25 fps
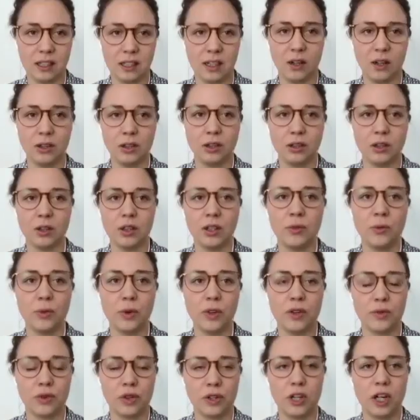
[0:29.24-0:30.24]
also
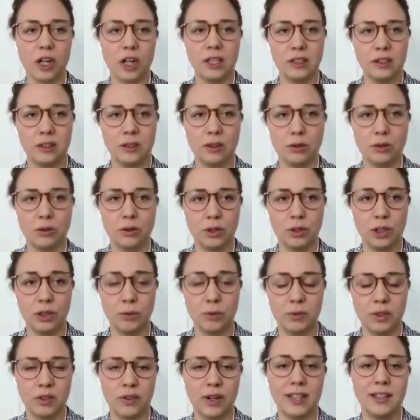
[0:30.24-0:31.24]
with regards to
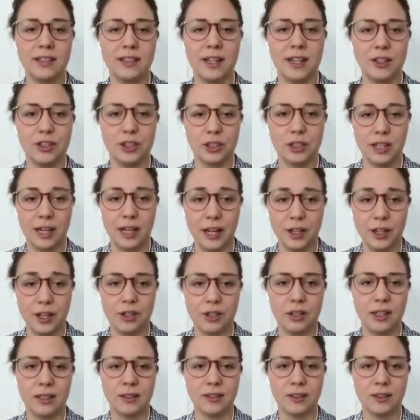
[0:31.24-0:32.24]
human rights
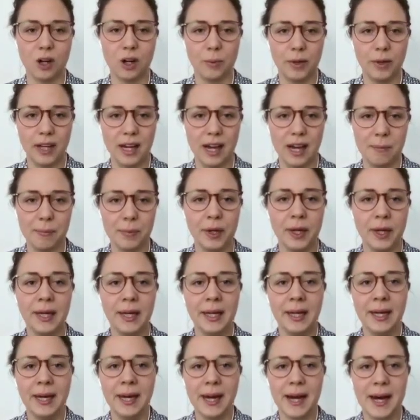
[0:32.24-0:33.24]
legislation that's coming up,
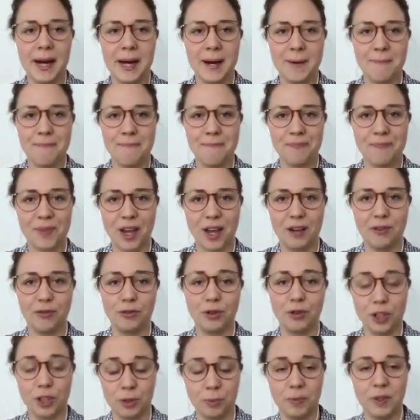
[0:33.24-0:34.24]
I've
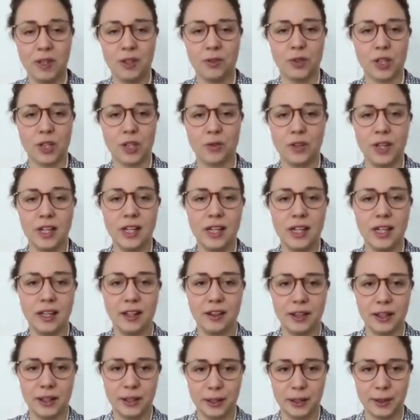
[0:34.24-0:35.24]
just been
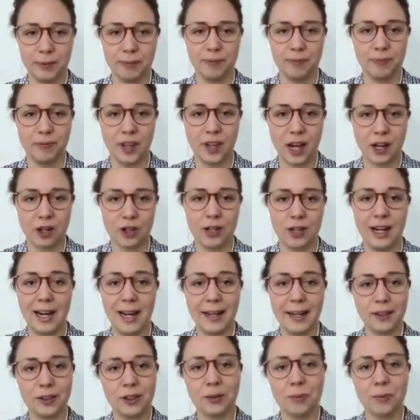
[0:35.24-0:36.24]
rereading the National
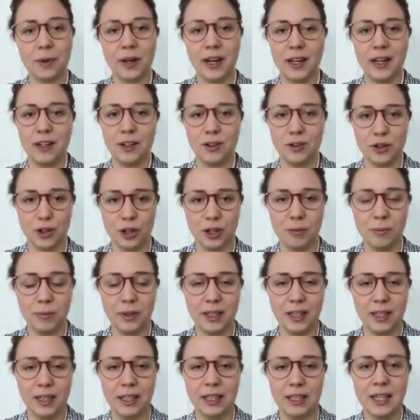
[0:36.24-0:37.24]
Action Plan in
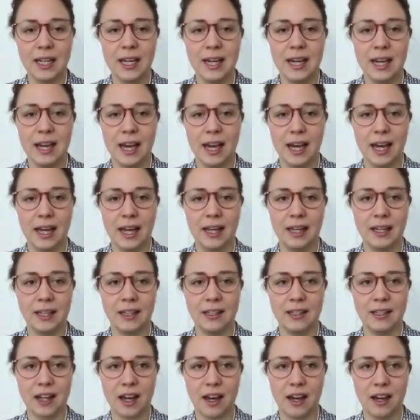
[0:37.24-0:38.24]
Germany,
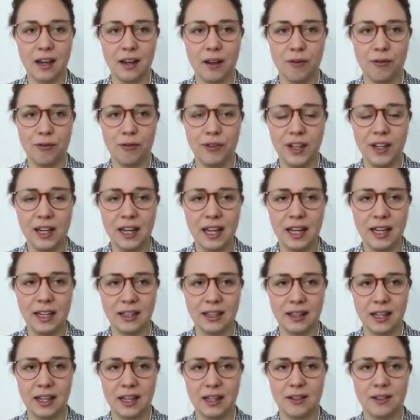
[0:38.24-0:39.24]
and I feel
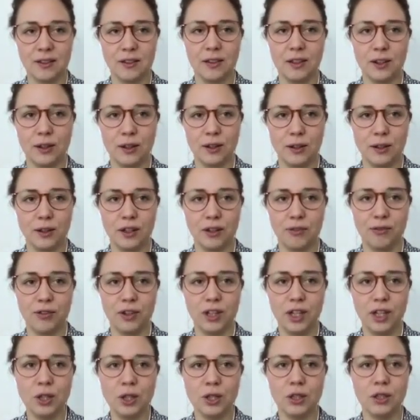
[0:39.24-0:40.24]
like that the
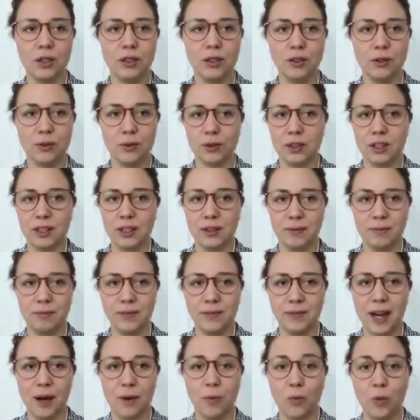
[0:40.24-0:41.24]
definition, or
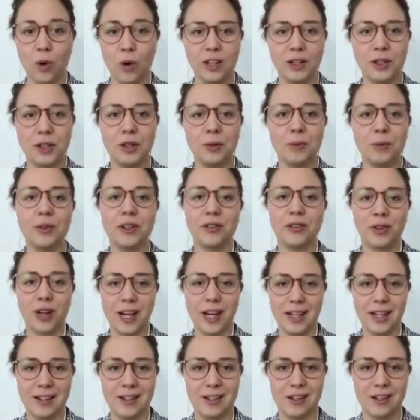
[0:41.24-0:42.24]
yeah, what human
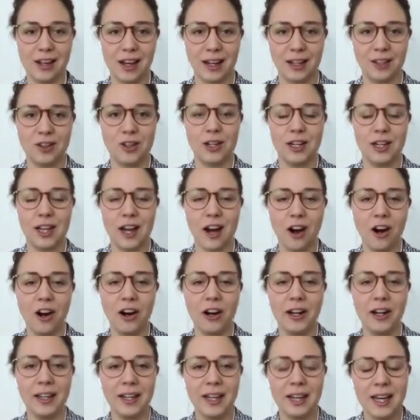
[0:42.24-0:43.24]
rights actually
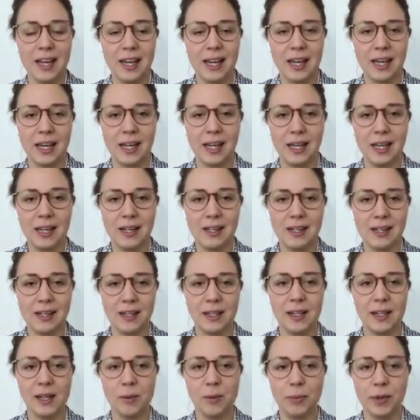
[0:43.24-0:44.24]
are, is a
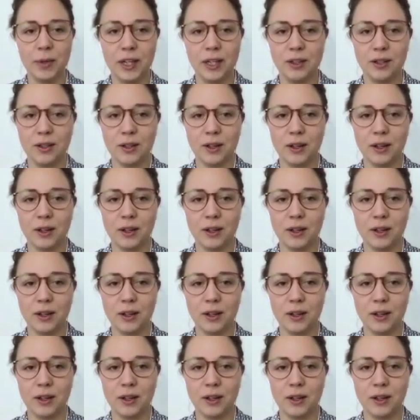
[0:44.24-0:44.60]
little bit